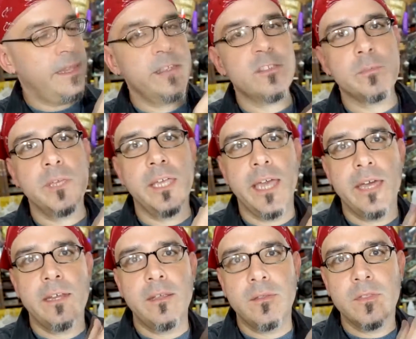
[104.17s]
lets me
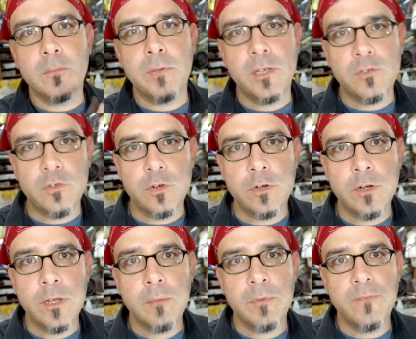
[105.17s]
edit the
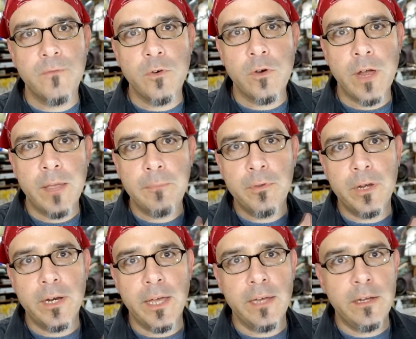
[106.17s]
picture before I put
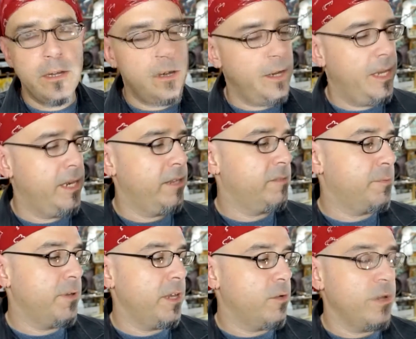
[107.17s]
it on there and it's
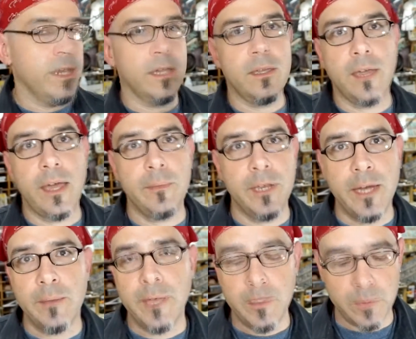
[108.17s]
pretty quick. I mean,
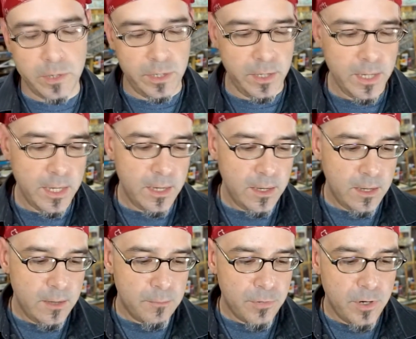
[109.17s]
I'm able to
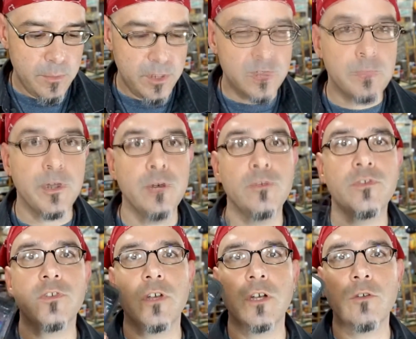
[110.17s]
pretty much
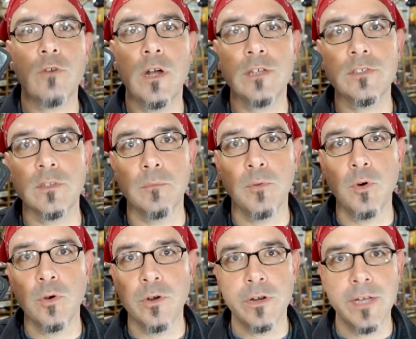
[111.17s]
post across the
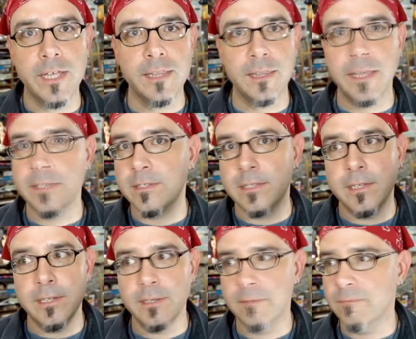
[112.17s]
board in less
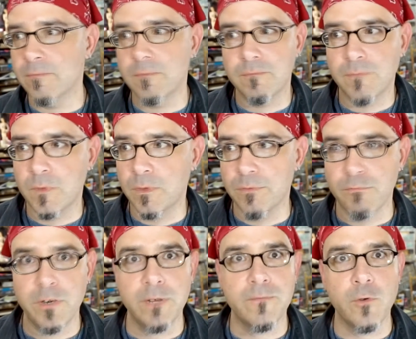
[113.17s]
than
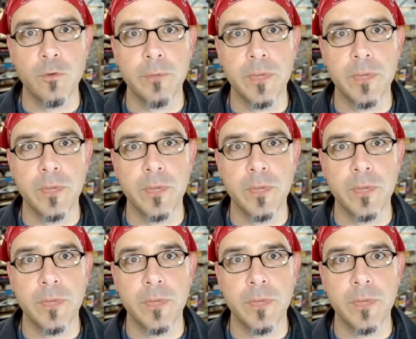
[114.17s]
three to four